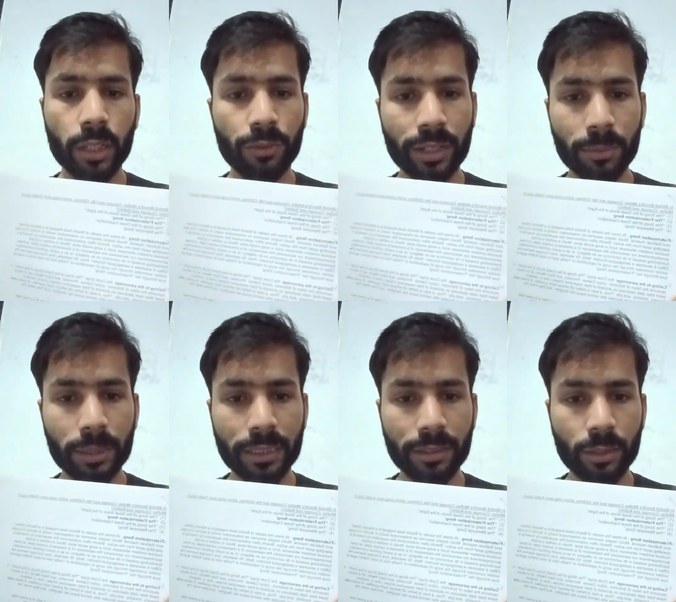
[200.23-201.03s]
For
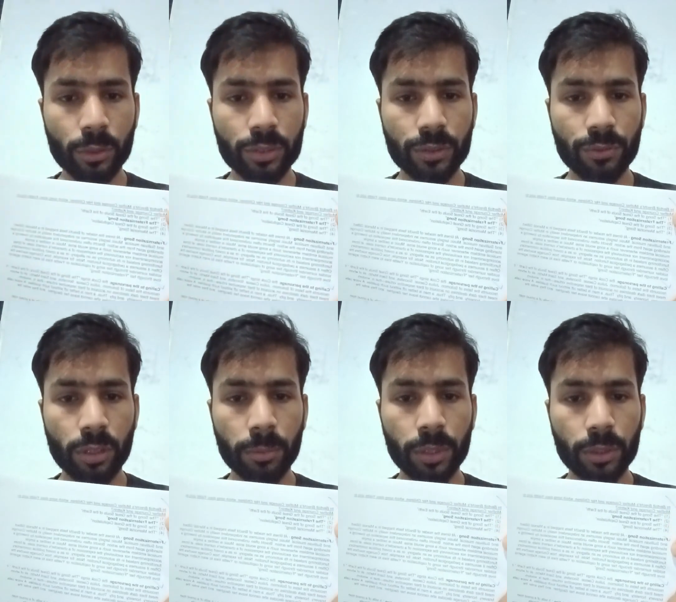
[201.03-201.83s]
example, this is a question
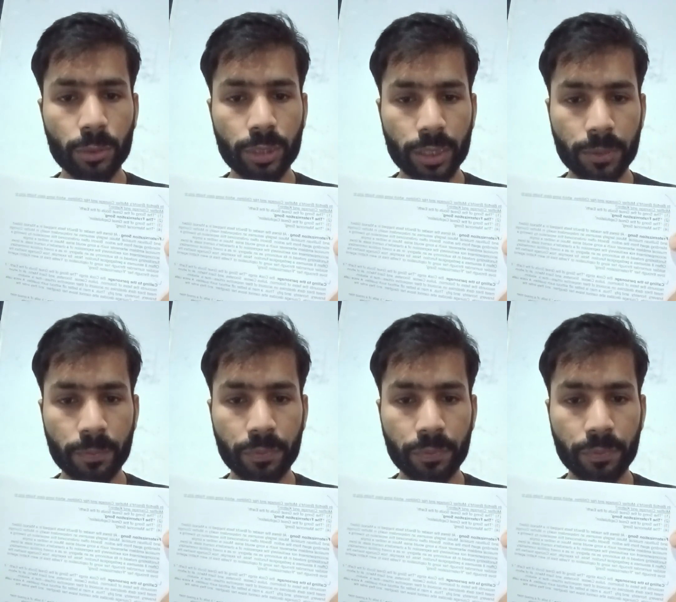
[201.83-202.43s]
from here to there,